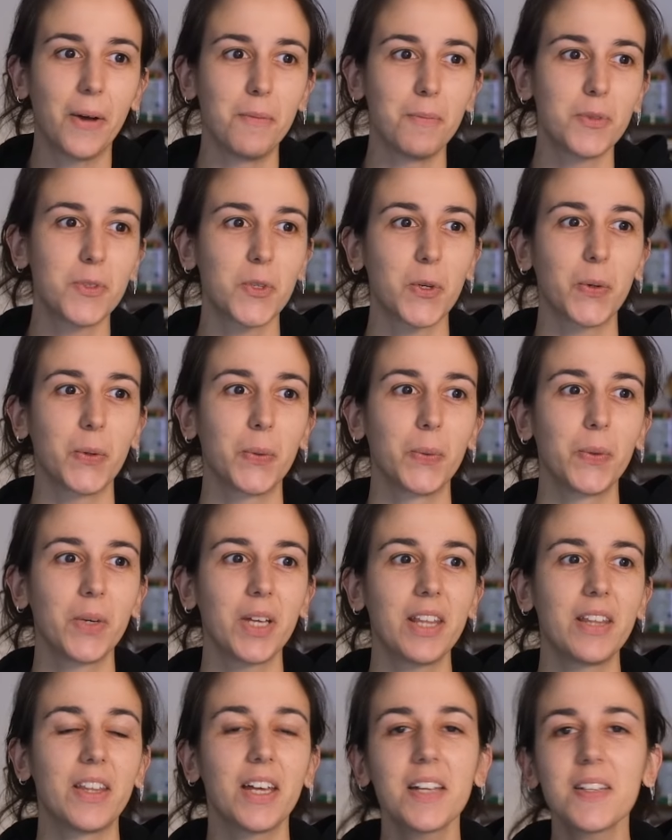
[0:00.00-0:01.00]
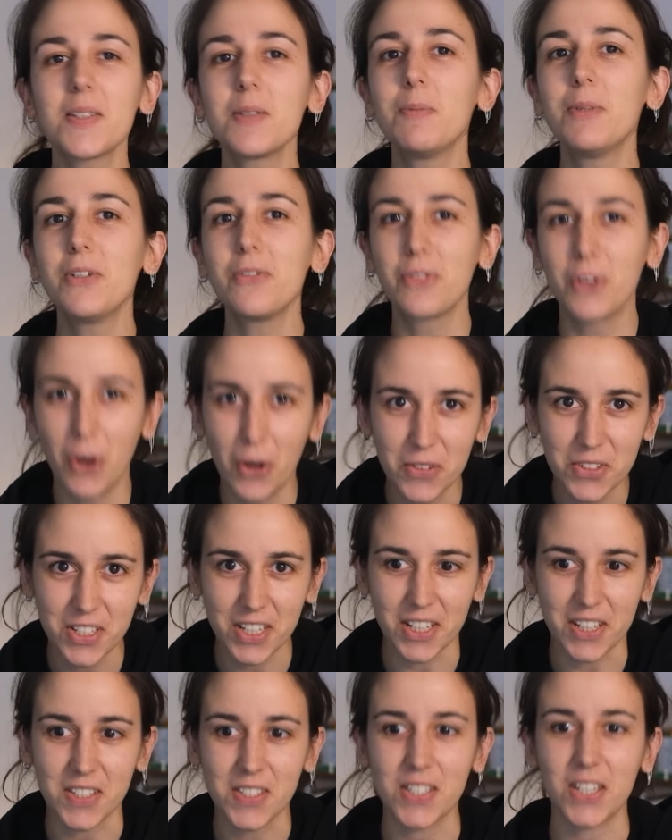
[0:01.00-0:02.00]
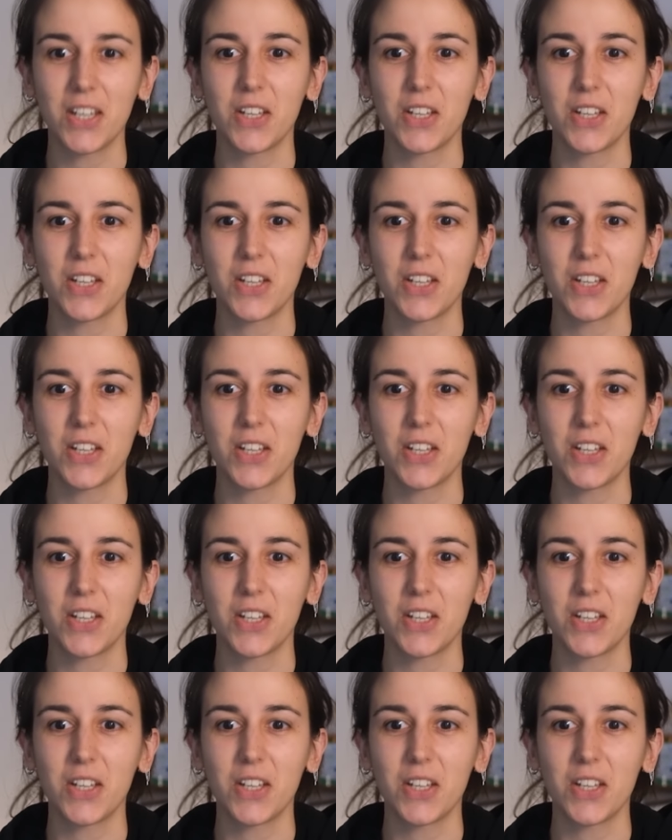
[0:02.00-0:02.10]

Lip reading: So that's a bit of context